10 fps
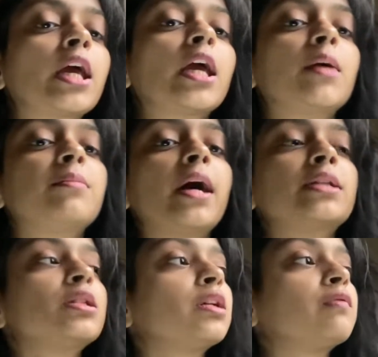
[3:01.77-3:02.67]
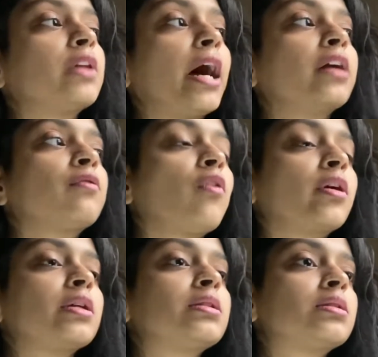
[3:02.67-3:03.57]
Imagine if that
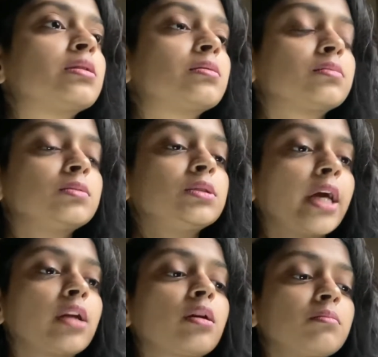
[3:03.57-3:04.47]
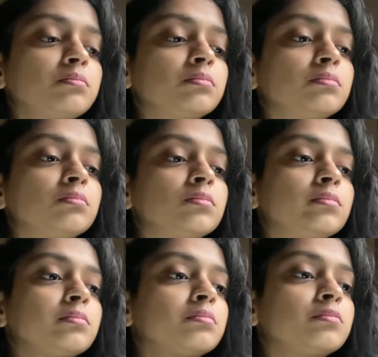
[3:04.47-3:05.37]
forests get
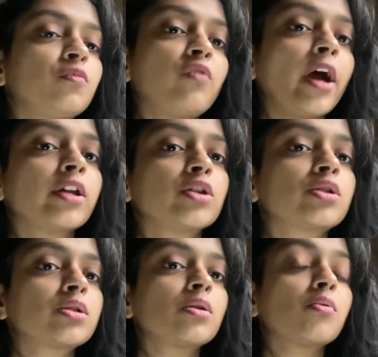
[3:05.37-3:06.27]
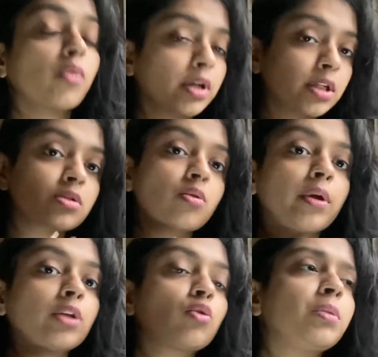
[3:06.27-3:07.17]
vanished, what is
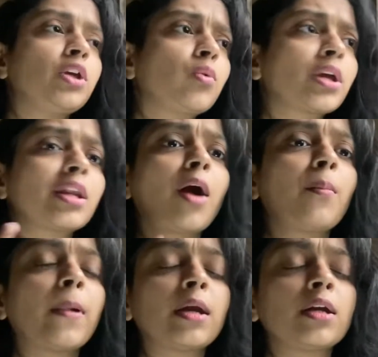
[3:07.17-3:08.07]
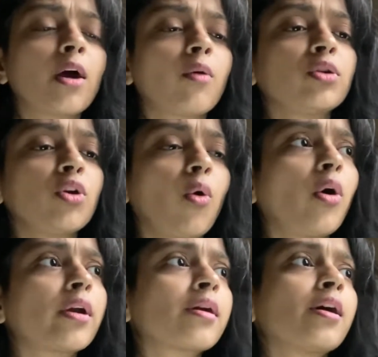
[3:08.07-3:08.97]
going to be? You can comment down
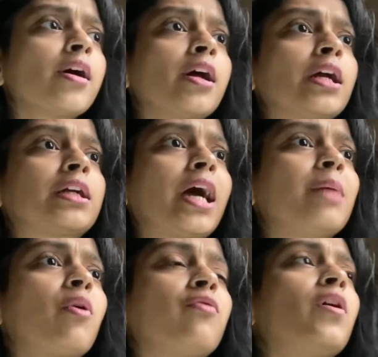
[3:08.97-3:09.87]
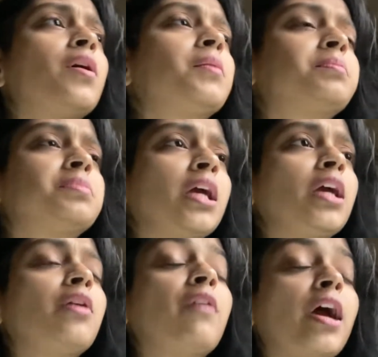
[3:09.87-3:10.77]
your type of a
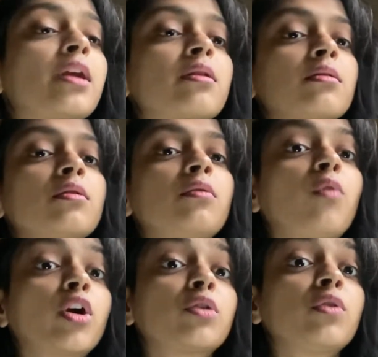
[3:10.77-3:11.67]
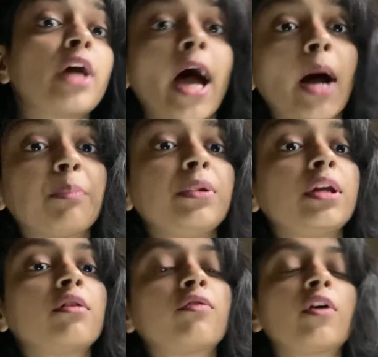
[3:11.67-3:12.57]
thing where what would happen
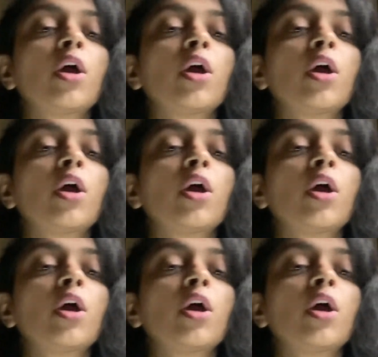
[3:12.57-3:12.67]
if